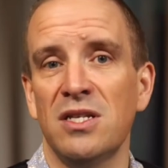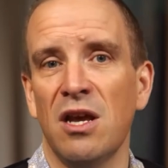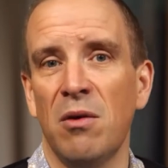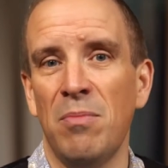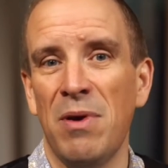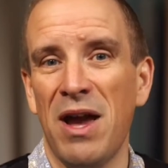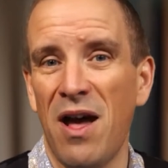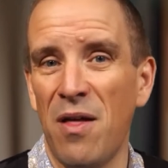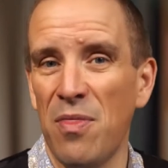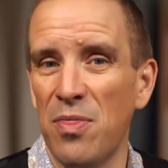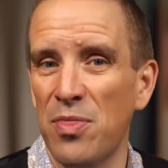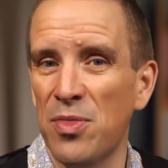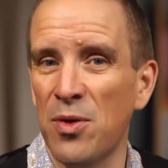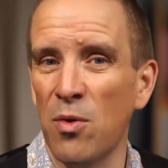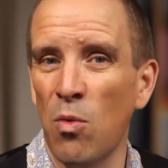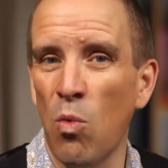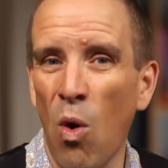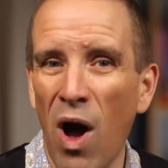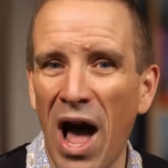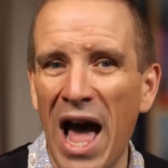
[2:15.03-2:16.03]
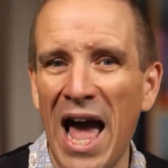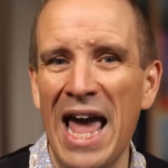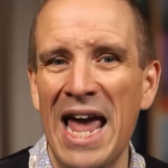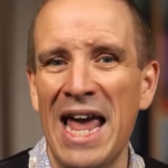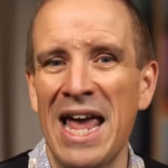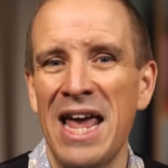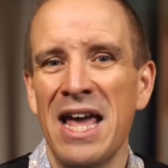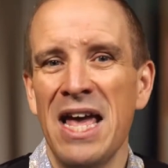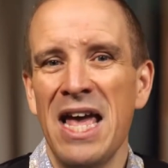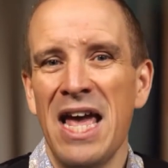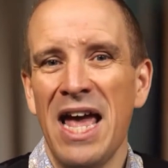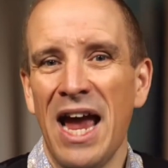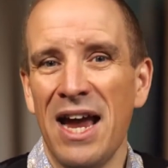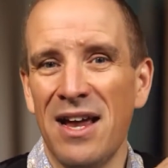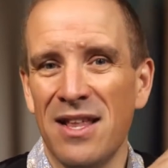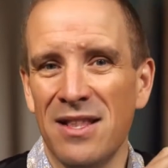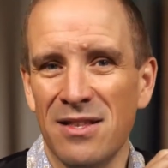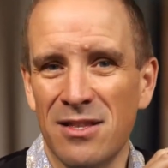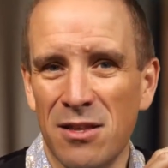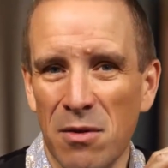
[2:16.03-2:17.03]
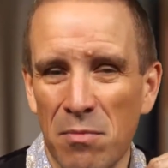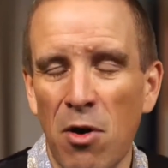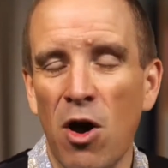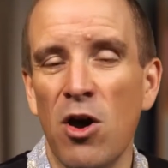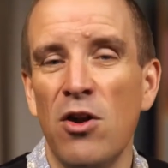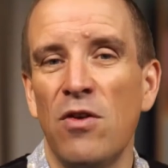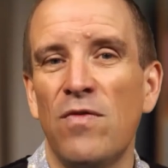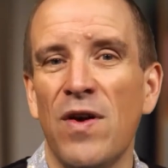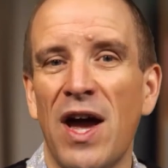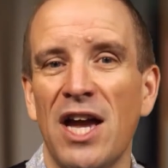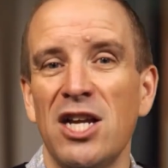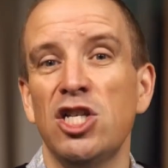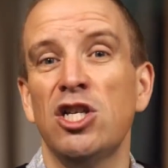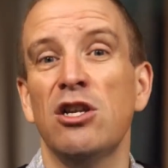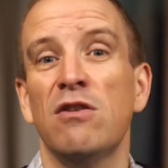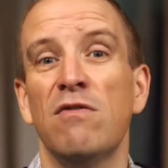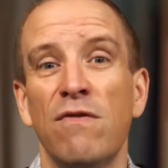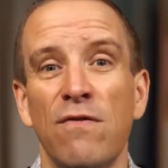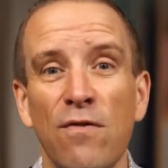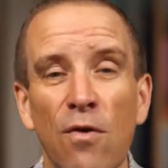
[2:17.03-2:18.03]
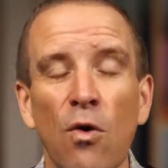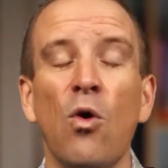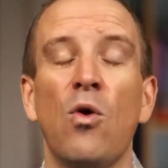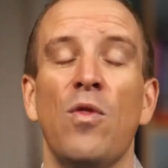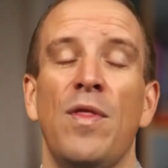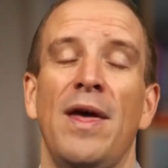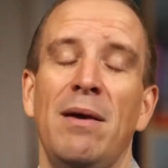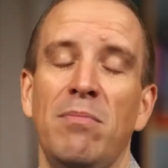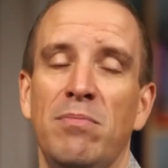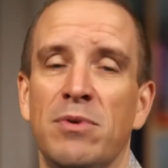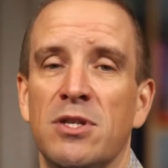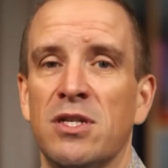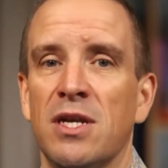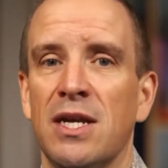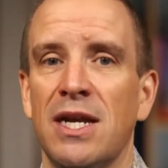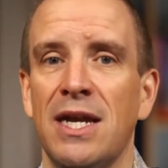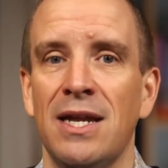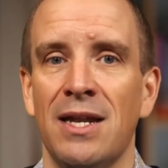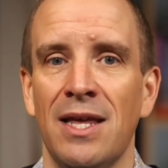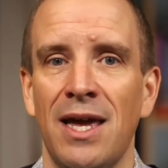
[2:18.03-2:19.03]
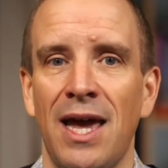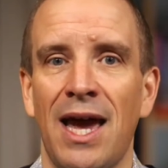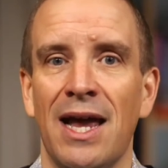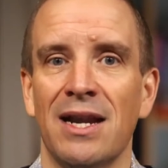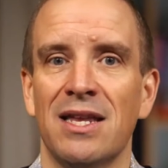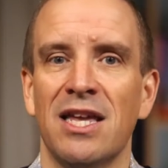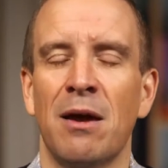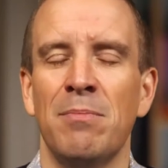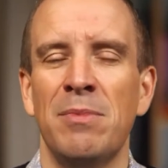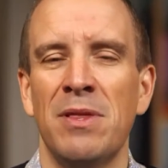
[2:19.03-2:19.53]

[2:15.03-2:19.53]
about the way and the motivation for that particular outcome.